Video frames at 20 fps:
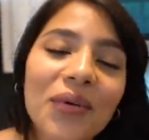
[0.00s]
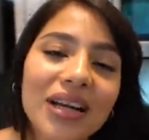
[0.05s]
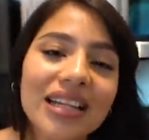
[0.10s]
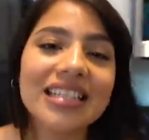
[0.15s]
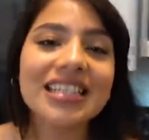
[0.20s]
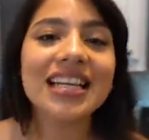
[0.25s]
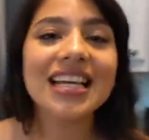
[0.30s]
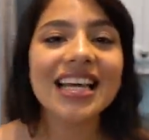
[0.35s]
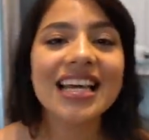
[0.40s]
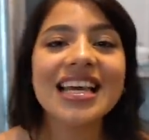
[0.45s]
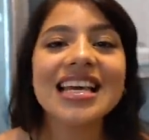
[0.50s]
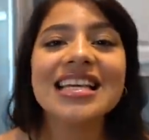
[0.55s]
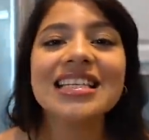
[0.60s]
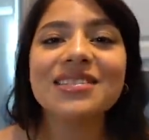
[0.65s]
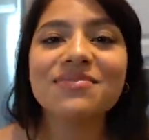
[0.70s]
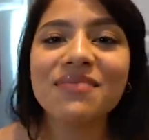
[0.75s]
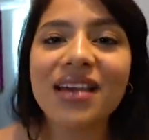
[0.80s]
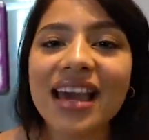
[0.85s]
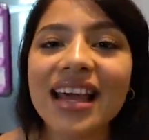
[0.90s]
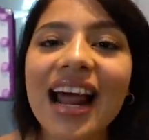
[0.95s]
which
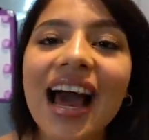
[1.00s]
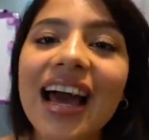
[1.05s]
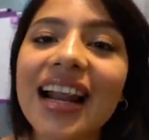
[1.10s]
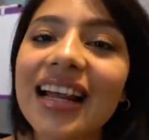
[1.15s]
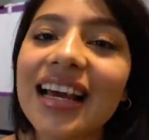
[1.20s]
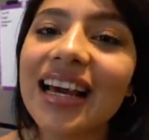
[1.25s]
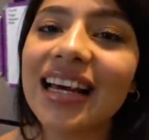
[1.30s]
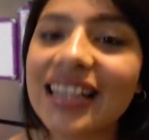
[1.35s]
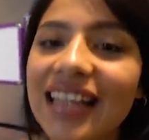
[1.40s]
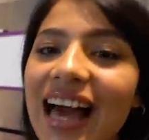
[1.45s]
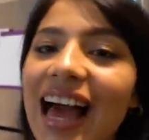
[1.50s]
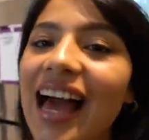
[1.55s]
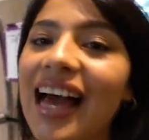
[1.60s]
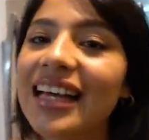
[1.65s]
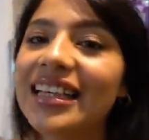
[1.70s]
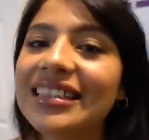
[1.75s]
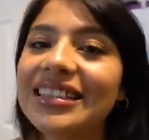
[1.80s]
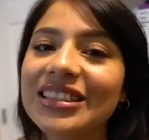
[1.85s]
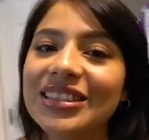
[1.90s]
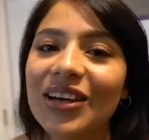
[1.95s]
is made out of
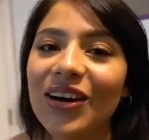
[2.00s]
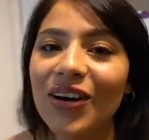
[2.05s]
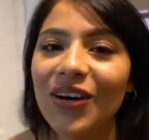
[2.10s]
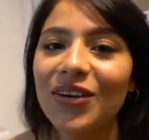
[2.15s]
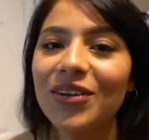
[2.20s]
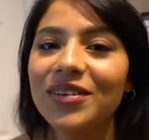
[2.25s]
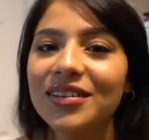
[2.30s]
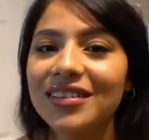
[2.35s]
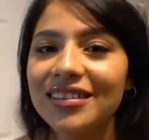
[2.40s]
glass, so.